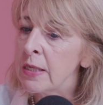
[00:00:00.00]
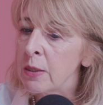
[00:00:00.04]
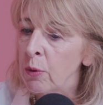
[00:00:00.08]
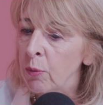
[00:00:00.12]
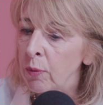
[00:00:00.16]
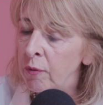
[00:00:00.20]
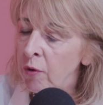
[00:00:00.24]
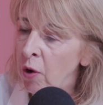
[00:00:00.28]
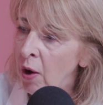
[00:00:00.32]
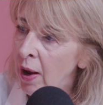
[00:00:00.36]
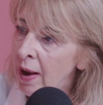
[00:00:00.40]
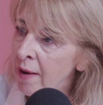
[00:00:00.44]
So
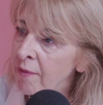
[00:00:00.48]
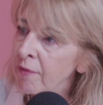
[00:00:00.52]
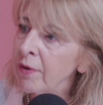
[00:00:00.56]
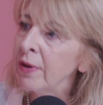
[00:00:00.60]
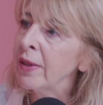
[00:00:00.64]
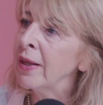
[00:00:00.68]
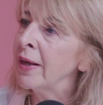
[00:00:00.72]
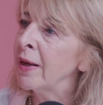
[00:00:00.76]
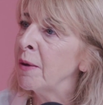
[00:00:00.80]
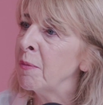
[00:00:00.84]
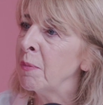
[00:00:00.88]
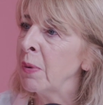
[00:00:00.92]
we've got
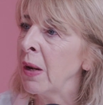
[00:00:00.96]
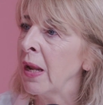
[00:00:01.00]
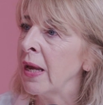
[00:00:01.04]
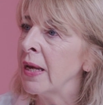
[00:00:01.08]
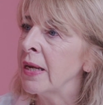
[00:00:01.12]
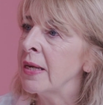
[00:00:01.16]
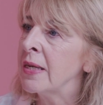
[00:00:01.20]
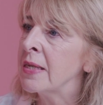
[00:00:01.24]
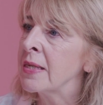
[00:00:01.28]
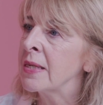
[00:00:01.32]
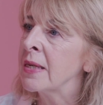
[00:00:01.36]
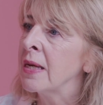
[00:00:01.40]
everything in
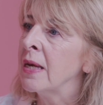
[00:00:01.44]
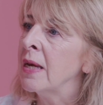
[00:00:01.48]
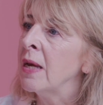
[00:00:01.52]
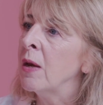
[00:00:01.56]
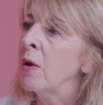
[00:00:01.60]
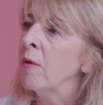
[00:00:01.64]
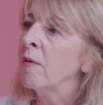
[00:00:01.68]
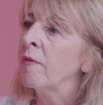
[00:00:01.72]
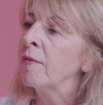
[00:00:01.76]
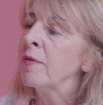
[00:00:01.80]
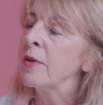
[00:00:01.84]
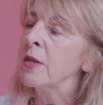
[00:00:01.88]
place,
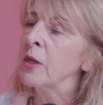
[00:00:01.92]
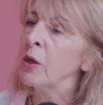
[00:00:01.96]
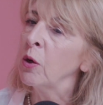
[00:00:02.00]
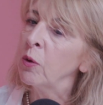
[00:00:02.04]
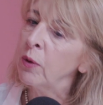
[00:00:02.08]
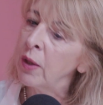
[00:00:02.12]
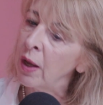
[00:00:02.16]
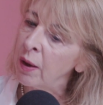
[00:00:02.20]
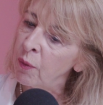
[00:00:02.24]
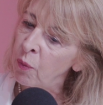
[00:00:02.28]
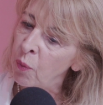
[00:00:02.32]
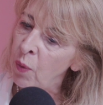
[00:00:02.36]
so
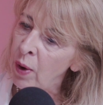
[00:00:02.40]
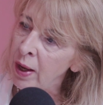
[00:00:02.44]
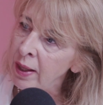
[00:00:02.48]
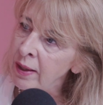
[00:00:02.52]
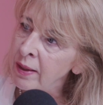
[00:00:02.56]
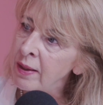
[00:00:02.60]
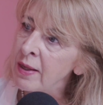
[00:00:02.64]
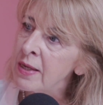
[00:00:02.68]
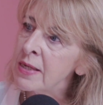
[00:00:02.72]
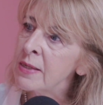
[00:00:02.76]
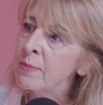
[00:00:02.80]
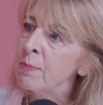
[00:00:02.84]
that
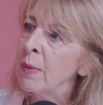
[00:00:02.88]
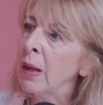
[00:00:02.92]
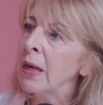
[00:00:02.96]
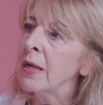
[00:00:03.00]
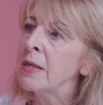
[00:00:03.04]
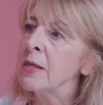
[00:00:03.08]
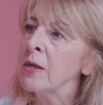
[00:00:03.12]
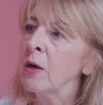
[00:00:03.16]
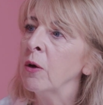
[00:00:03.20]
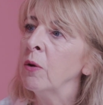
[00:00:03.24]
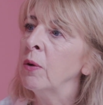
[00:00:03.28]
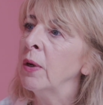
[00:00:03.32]
when this
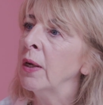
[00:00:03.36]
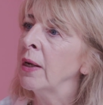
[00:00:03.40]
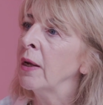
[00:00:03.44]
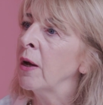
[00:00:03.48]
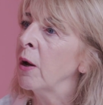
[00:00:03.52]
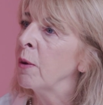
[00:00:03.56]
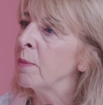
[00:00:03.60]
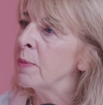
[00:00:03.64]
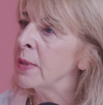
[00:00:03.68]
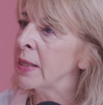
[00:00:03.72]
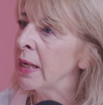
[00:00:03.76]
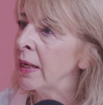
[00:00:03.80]
melatonin
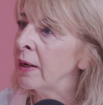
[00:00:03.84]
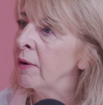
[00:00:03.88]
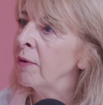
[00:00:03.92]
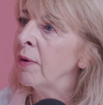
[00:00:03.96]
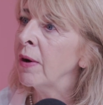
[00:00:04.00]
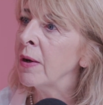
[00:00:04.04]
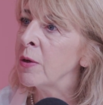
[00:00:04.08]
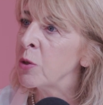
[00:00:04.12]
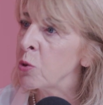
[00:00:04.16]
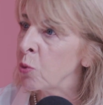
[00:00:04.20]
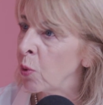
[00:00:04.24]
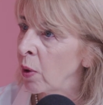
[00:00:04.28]
comes in
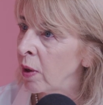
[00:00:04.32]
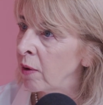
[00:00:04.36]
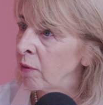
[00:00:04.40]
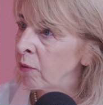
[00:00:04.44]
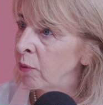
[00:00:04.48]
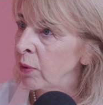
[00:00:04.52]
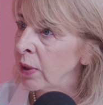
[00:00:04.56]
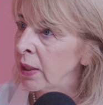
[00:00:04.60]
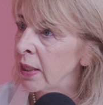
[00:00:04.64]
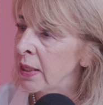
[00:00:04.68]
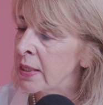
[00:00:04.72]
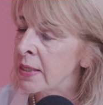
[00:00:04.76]
around
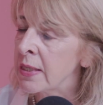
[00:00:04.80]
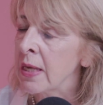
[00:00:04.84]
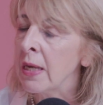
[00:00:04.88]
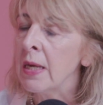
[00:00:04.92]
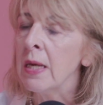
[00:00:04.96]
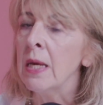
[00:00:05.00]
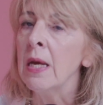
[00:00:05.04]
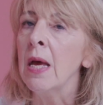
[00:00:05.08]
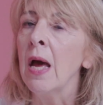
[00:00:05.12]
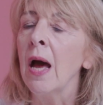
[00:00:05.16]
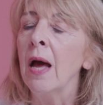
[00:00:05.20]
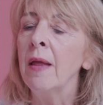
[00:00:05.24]
12 weeks,
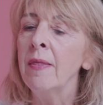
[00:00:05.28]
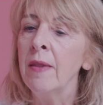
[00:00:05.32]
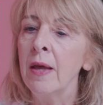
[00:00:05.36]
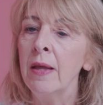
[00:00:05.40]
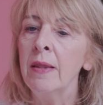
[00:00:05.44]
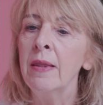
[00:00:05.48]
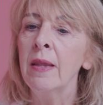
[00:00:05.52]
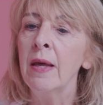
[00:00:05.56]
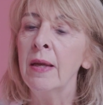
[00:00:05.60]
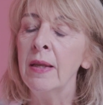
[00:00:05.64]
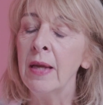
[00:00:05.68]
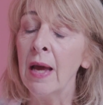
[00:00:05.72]
and
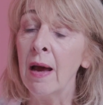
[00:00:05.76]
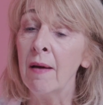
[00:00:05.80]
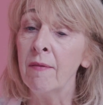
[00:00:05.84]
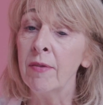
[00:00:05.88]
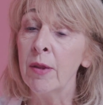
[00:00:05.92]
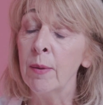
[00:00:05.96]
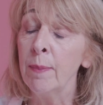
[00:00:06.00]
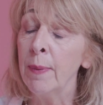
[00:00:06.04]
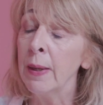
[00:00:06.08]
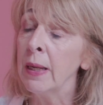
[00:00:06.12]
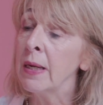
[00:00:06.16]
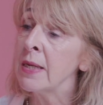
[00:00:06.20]
then they have
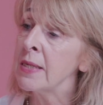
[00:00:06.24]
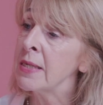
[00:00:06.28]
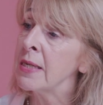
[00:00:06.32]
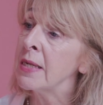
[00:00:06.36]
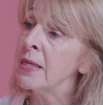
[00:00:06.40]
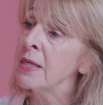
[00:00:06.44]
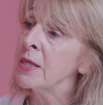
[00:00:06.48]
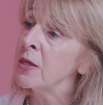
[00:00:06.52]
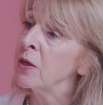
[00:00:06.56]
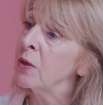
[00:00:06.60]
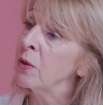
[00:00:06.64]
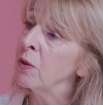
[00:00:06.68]
the
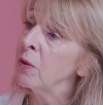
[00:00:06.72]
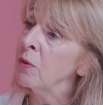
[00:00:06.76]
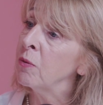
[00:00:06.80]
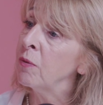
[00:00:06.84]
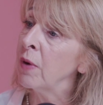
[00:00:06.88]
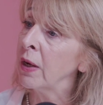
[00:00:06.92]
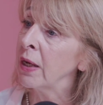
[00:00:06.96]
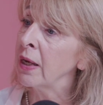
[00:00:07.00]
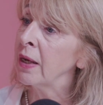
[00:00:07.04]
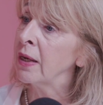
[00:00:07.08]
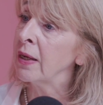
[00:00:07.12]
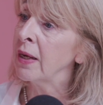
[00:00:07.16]
ability to
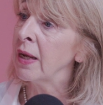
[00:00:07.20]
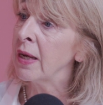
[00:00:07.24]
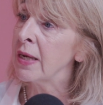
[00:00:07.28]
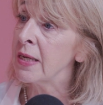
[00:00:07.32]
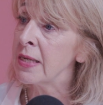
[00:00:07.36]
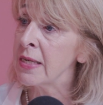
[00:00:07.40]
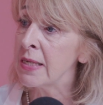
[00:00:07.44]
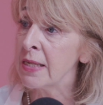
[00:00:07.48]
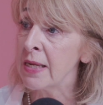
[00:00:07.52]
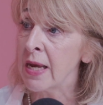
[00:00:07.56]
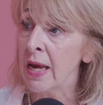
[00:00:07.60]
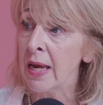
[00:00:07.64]

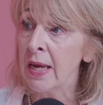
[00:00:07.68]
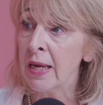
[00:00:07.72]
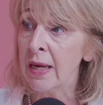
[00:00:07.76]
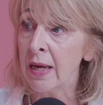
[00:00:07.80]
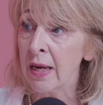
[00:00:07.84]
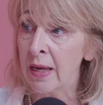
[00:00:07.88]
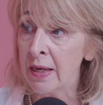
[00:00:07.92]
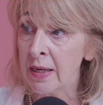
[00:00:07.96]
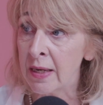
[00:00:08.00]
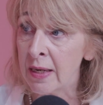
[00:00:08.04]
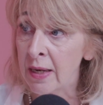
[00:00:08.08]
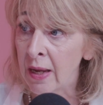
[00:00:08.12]
recognize day
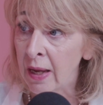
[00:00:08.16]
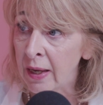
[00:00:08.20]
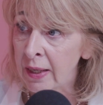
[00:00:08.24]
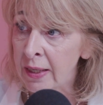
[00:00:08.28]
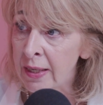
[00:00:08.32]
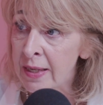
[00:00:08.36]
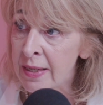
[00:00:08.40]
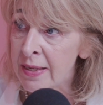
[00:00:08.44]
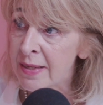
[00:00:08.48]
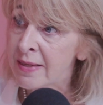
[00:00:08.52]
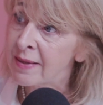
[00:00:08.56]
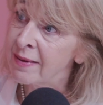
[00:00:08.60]
and
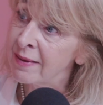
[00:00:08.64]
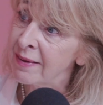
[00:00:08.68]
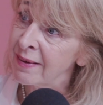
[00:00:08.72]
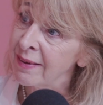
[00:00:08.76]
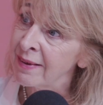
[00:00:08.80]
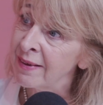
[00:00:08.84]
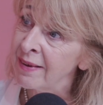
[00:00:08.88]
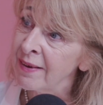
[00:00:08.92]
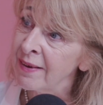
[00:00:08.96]
night,